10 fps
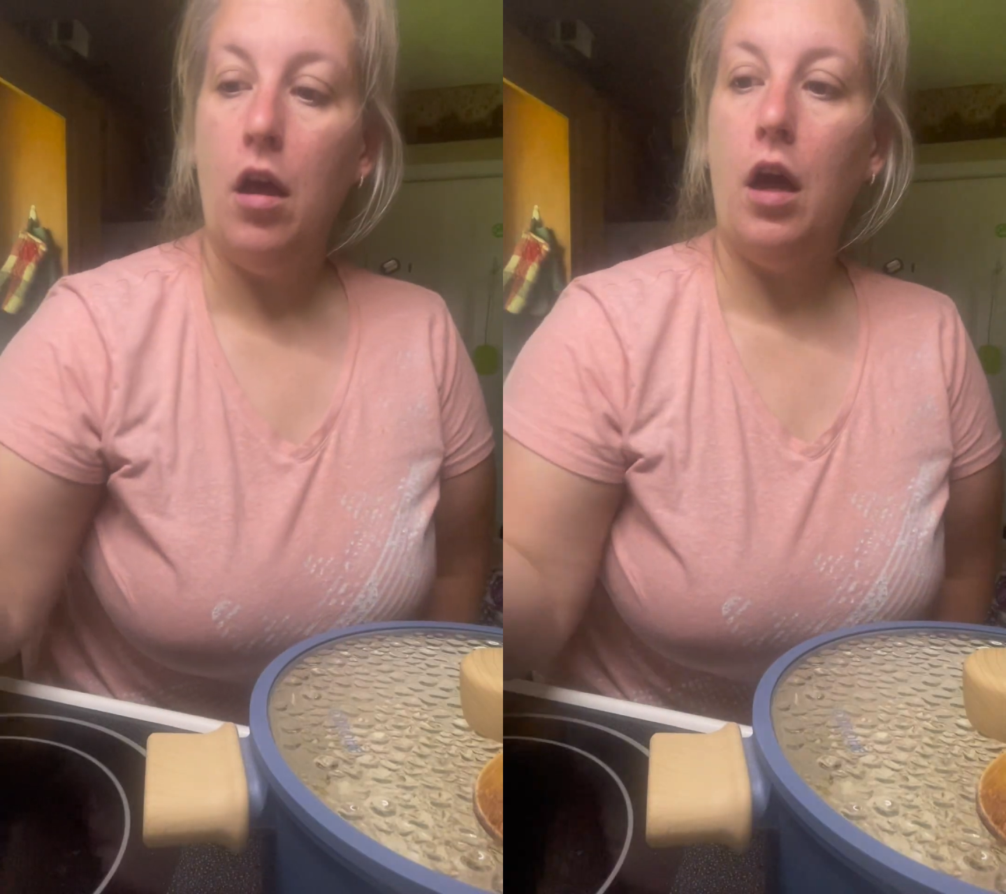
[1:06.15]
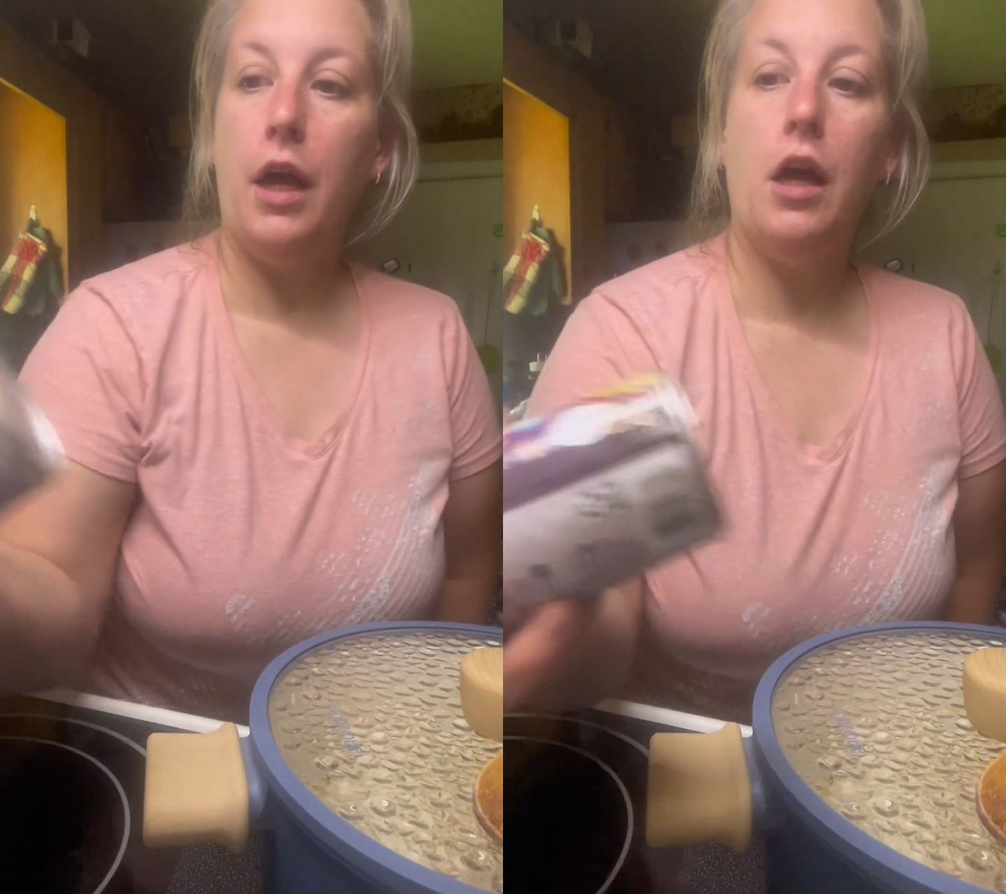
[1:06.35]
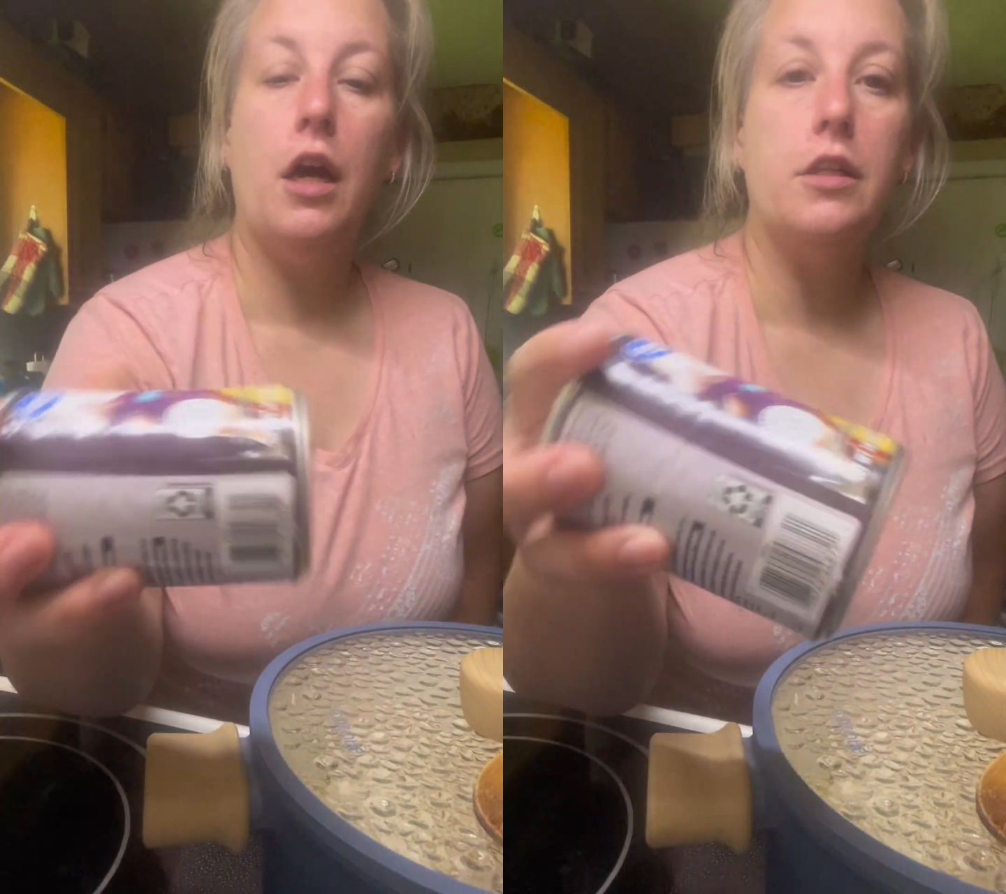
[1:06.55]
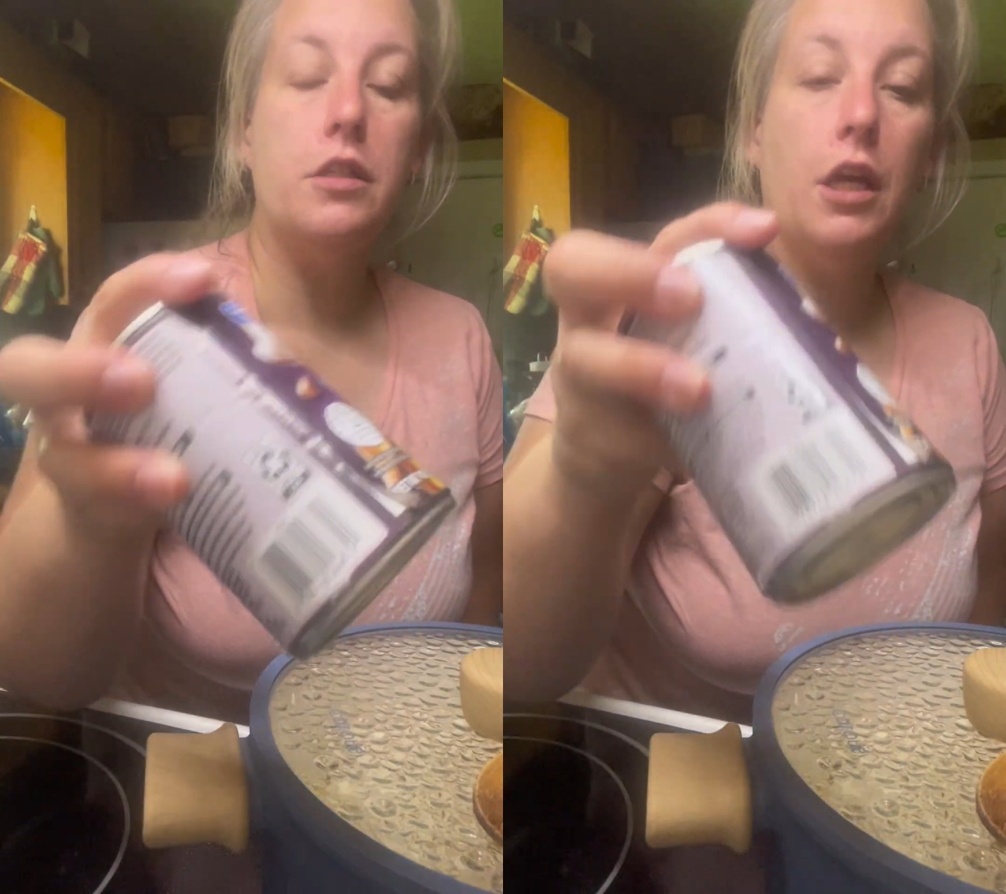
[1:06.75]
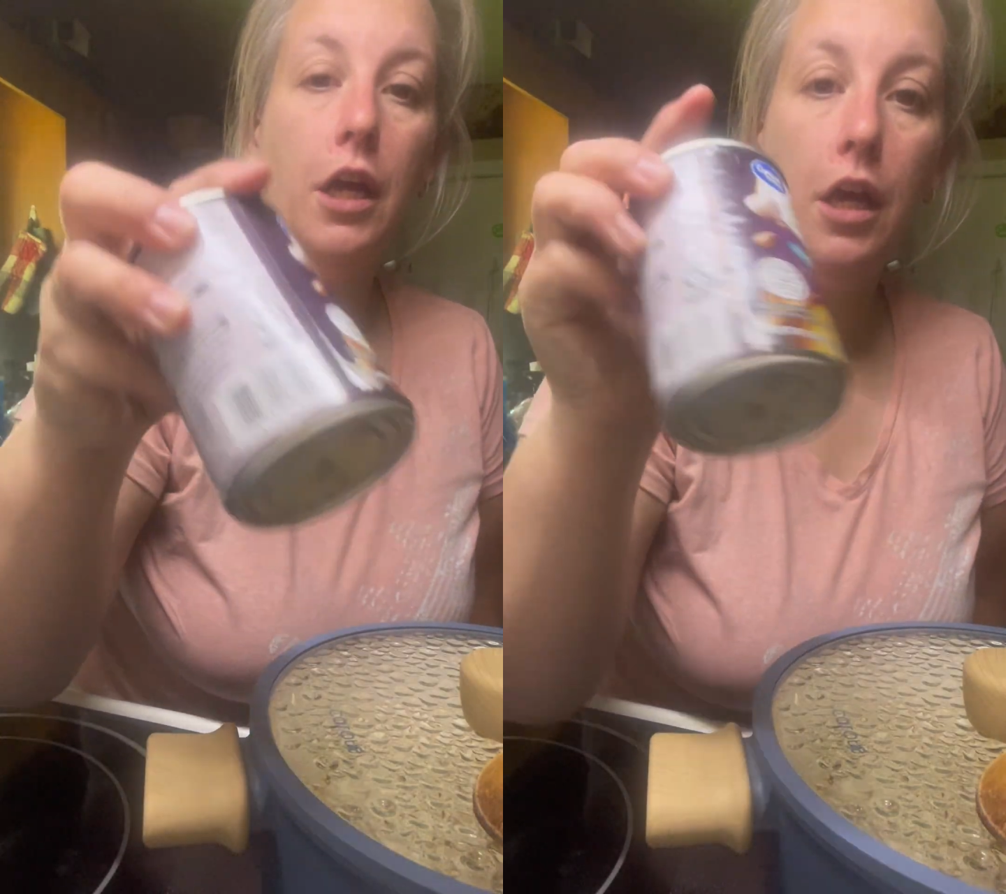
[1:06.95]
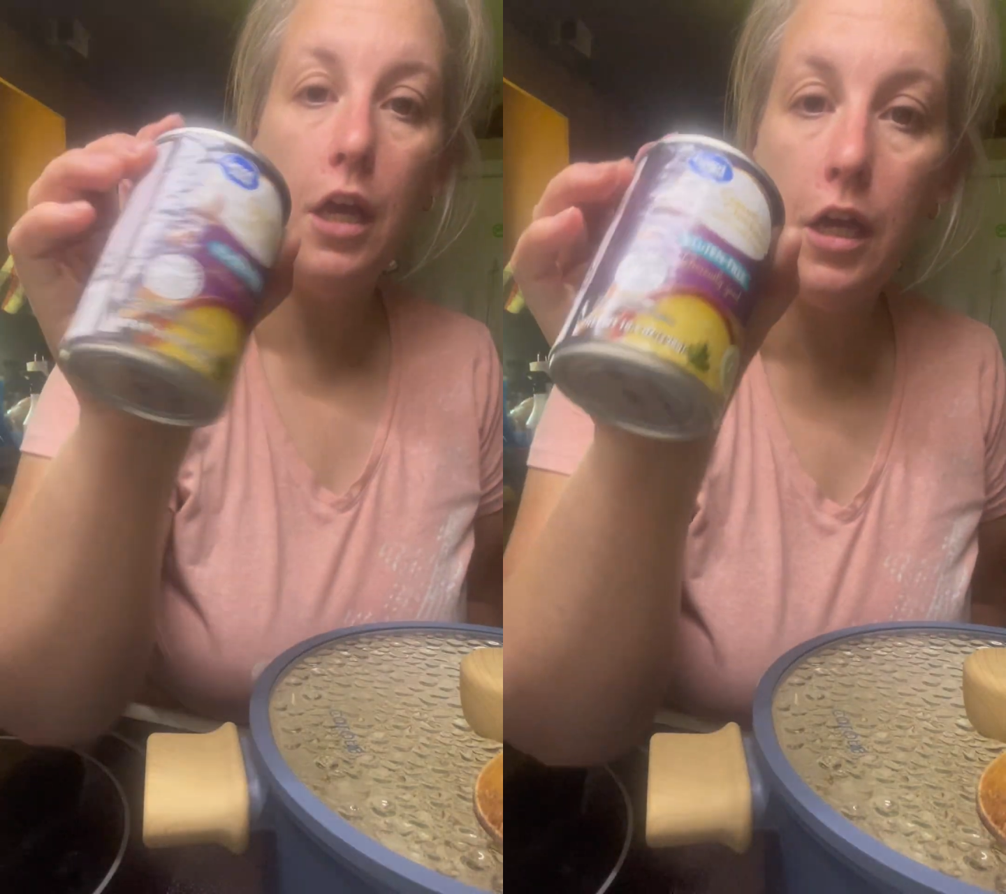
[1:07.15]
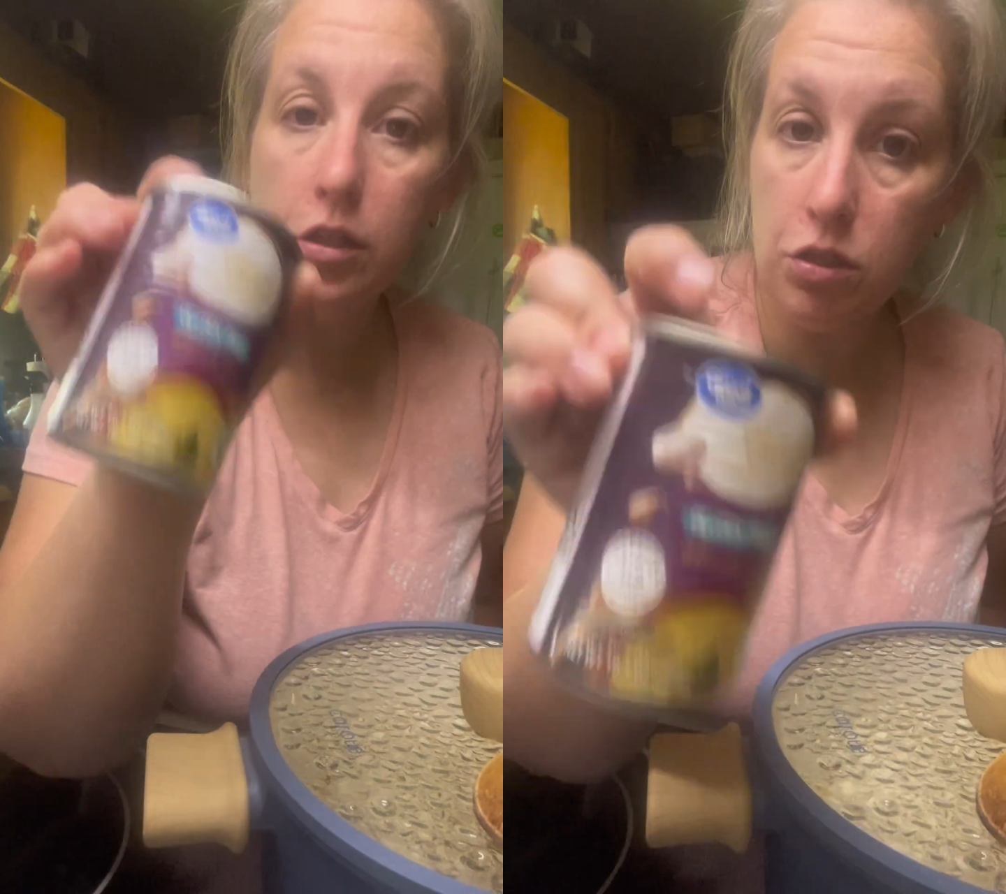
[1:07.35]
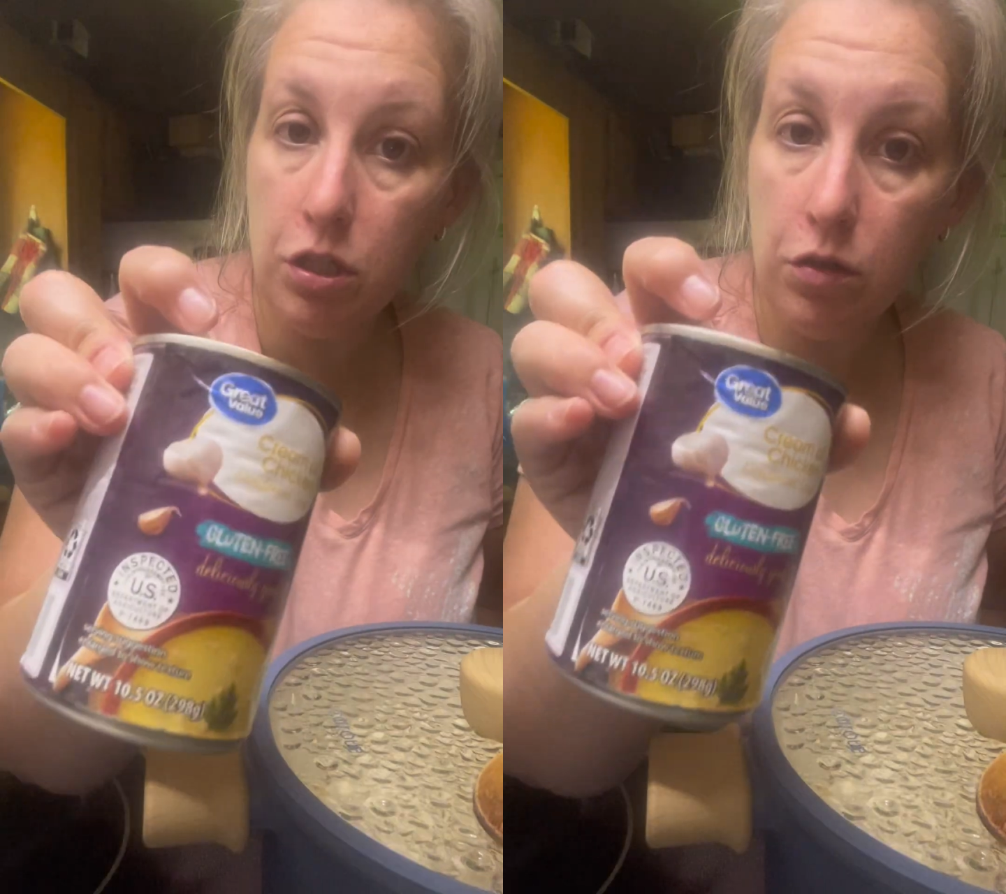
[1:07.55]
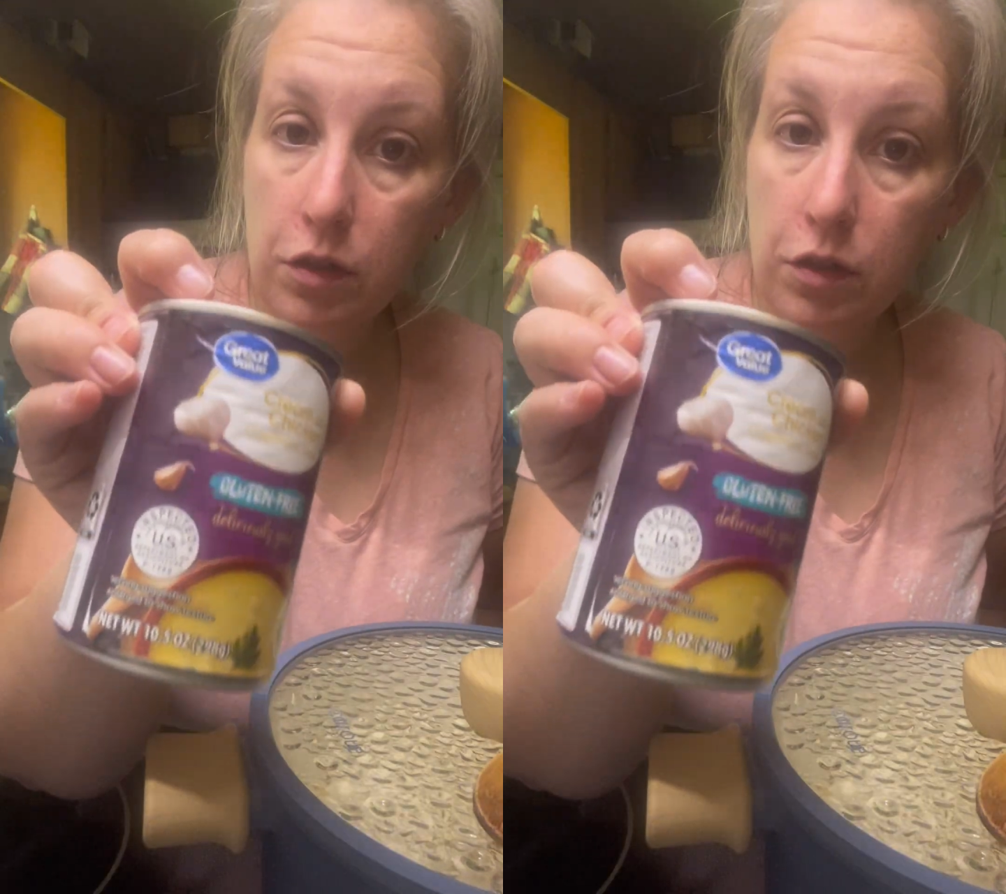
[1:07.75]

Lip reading: I got two